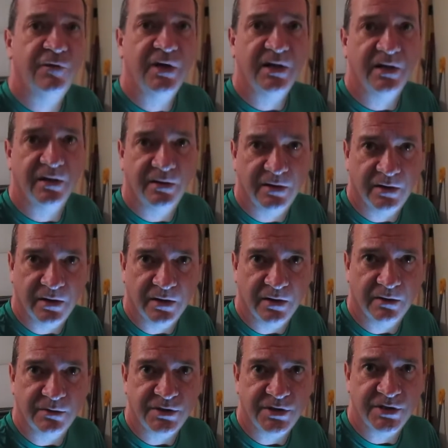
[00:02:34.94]
we can
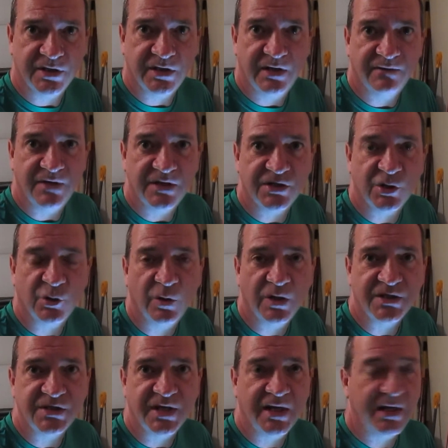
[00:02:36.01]
uh, just give this a quick
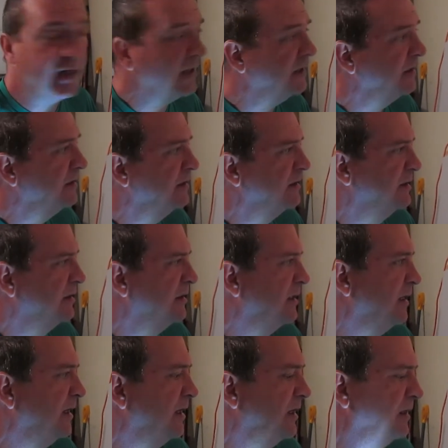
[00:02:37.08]
sanding
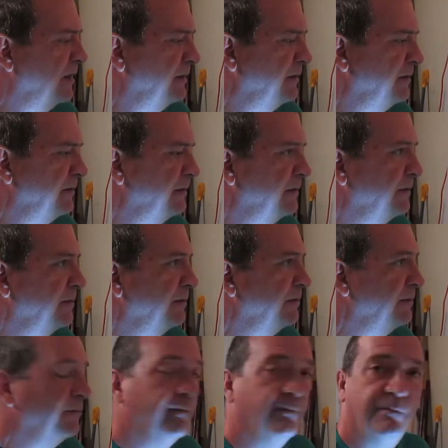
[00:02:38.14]
and
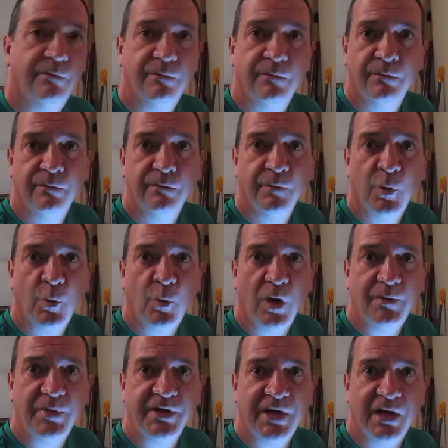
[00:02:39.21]

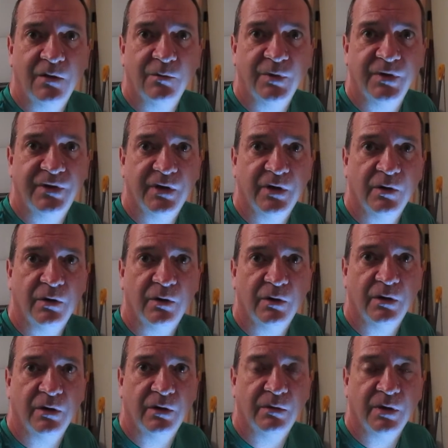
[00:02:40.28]
wipe it down with a,
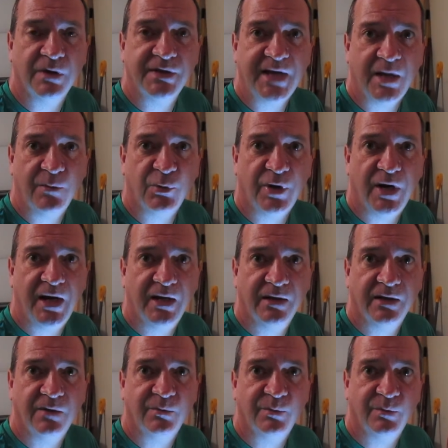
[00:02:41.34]
a, a, damp rag and
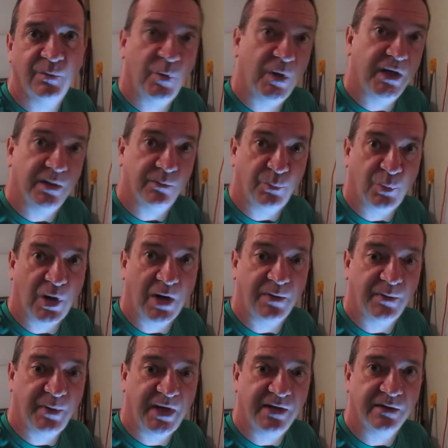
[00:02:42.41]
then we can prime
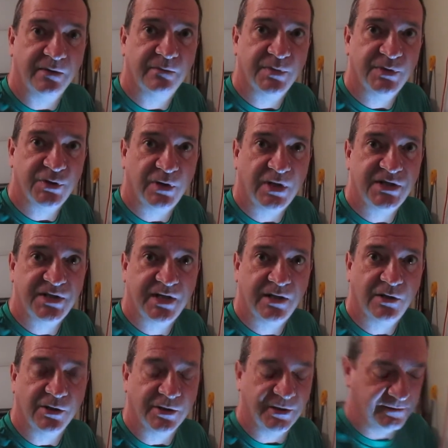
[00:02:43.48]
and paint. So let's take a
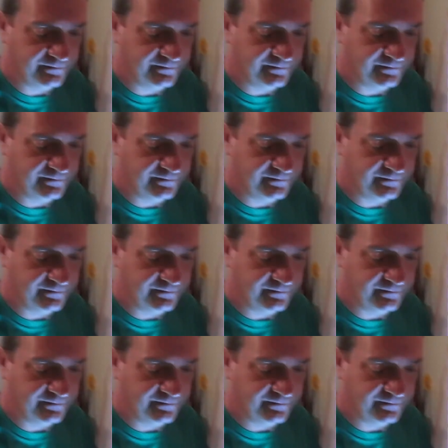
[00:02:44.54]
look.